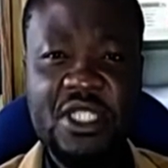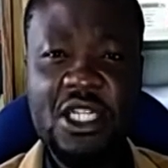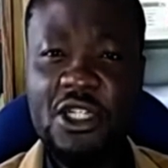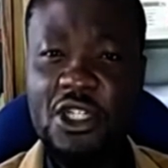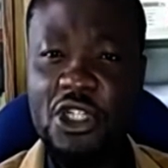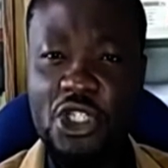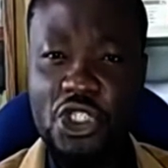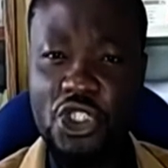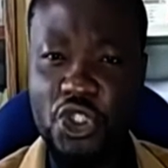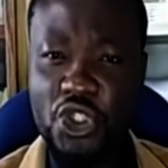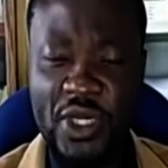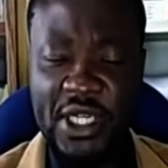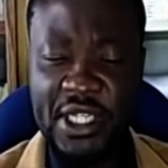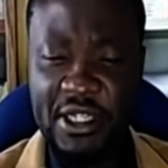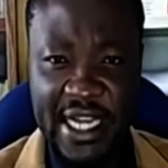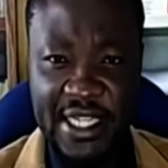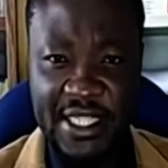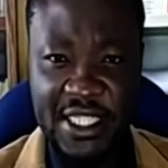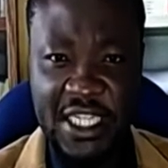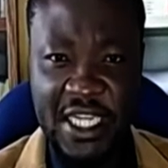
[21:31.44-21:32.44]
doing
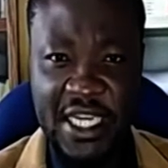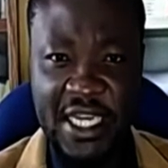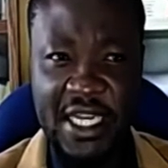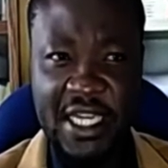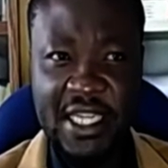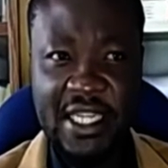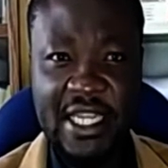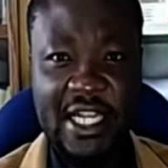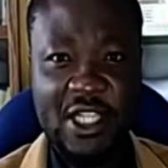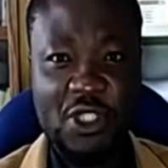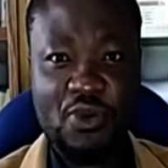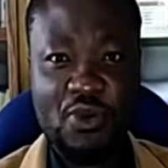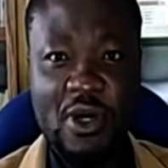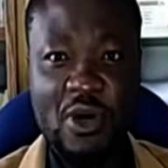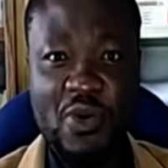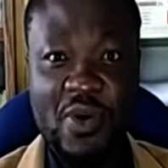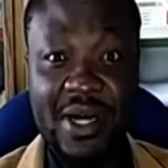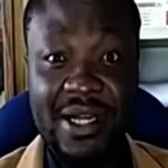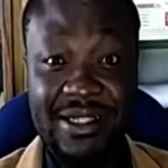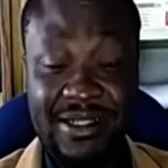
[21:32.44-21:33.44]
it? And that's why
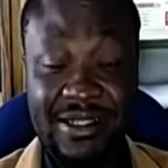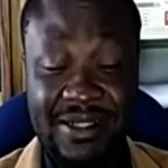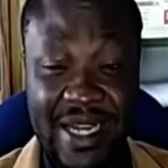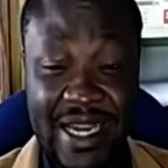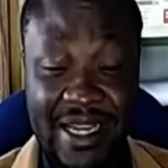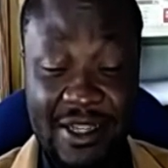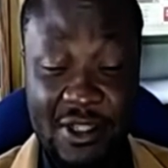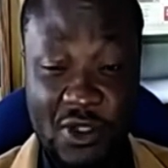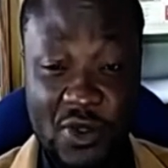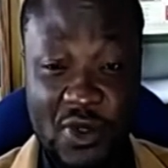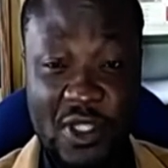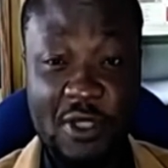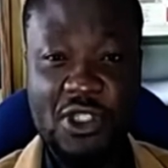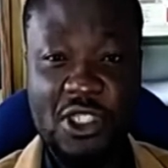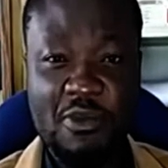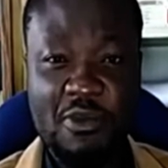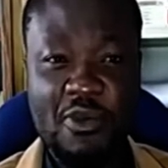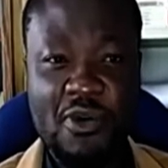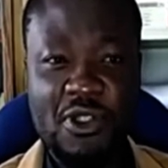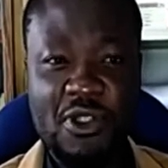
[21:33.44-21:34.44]
we're trying to as much as
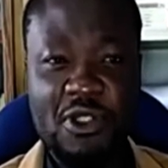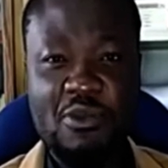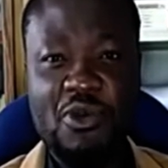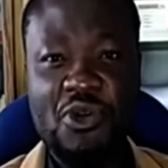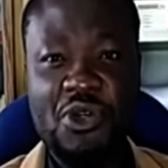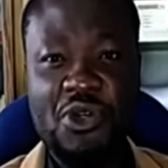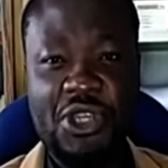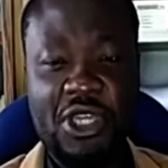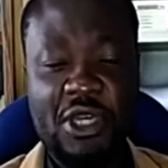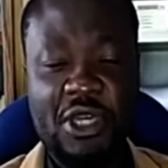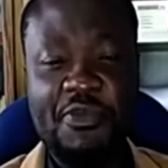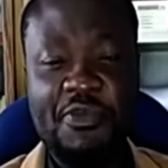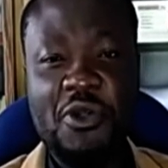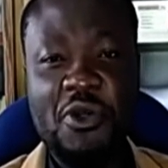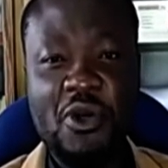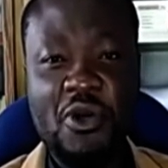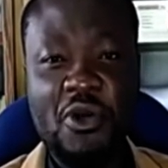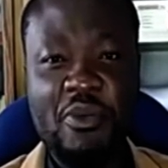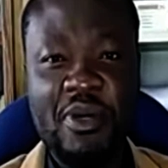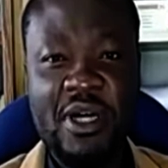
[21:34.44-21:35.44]
possible
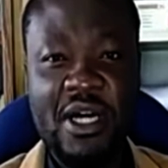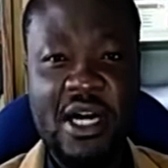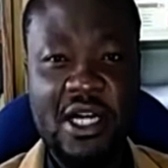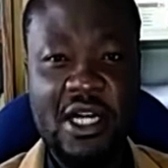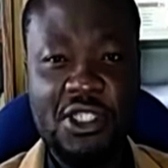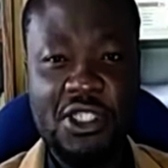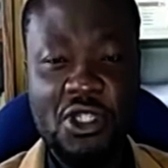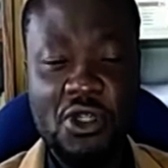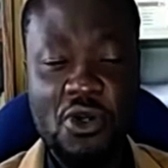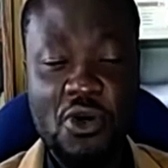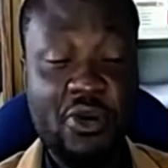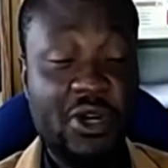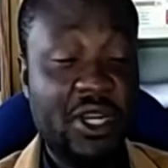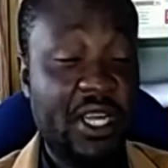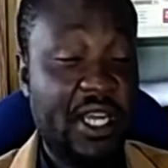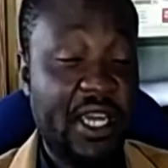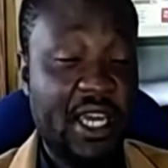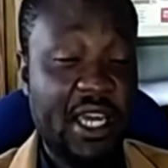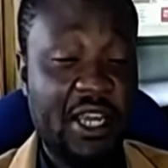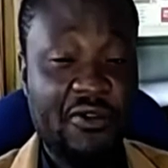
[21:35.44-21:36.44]
normal as well. But again,
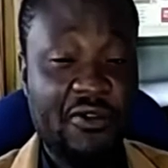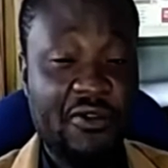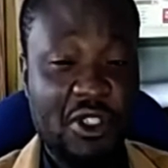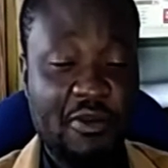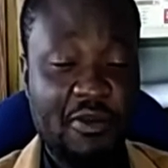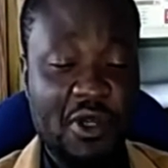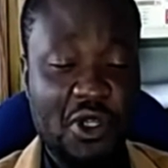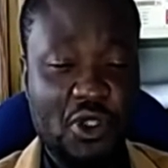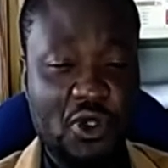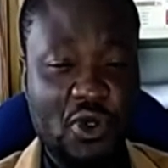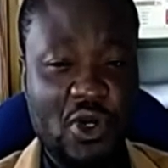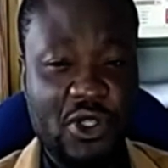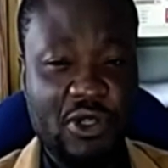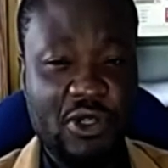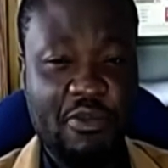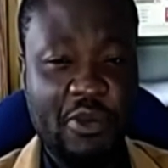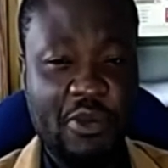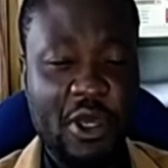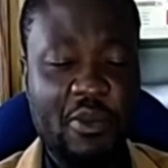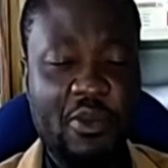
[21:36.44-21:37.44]
if you speak to other
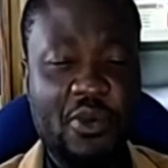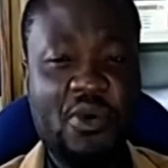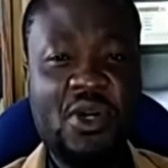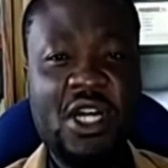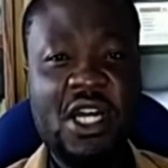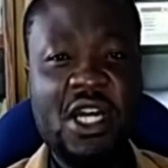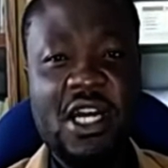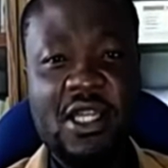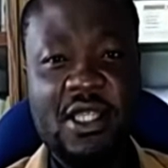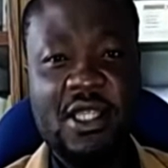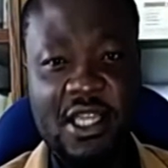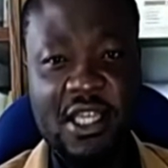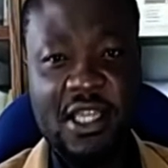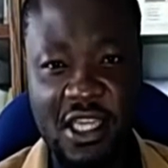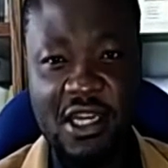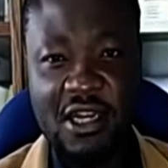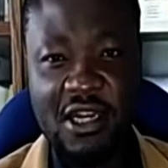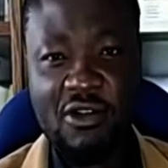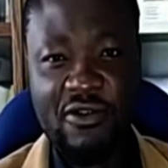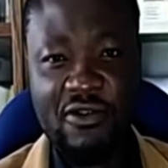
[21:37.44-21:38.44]
people,
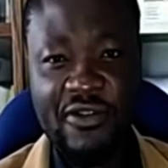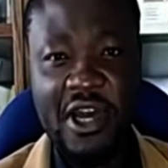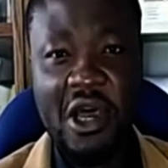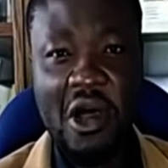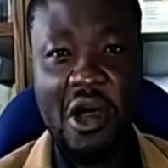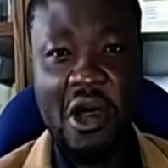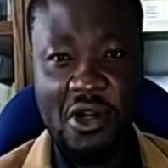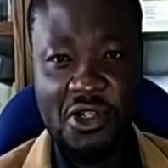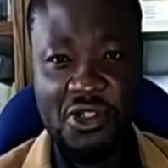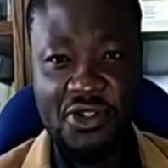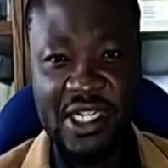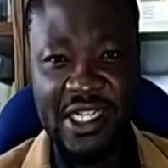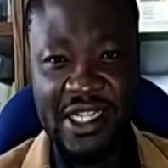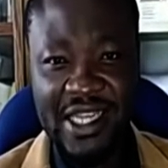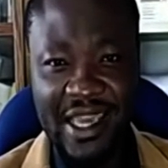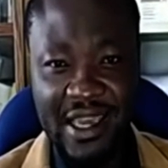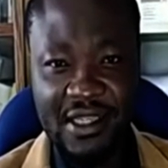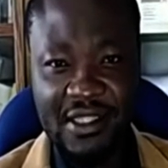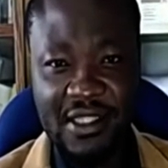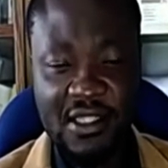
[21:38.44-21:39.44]
over 100
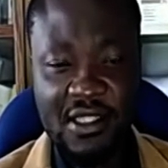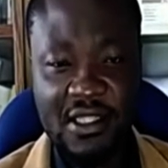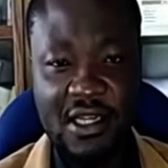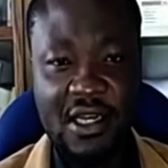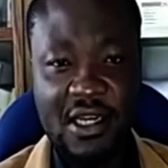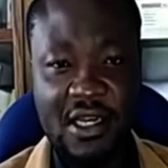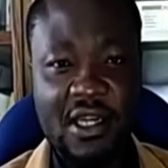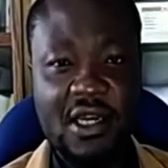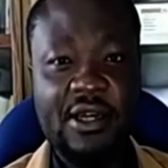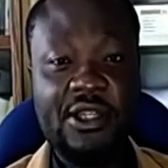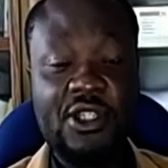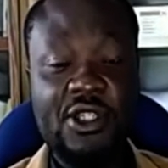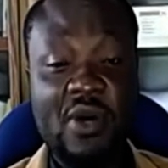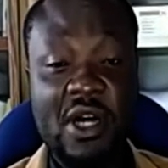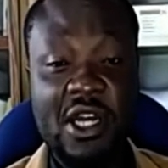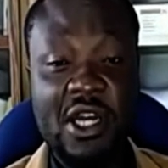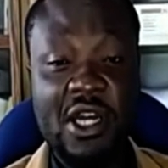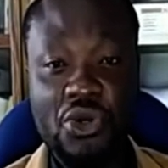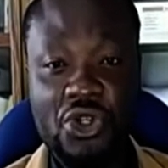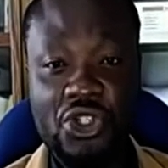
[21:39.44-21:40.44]
cases is
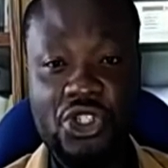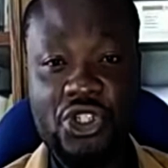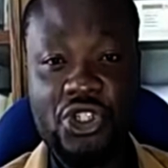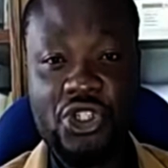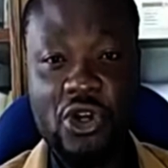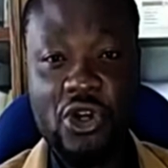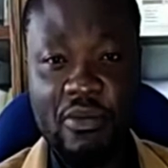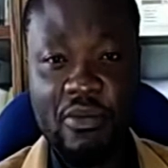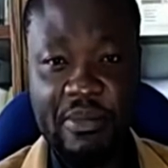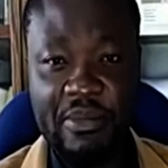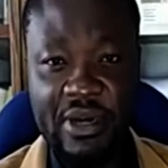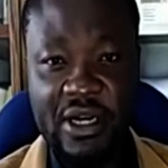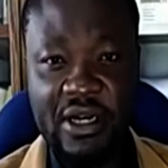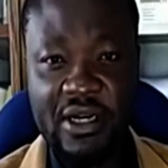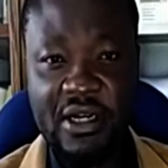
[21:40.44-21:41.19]
a huge number.